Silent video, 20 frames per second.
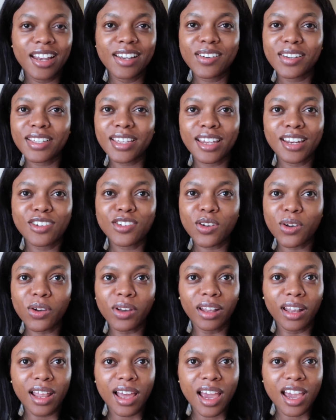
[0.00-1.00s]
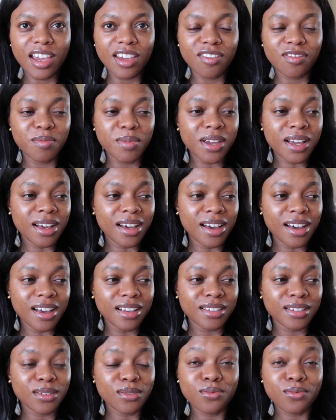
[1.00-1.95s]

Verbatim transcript: just enjoy your life, because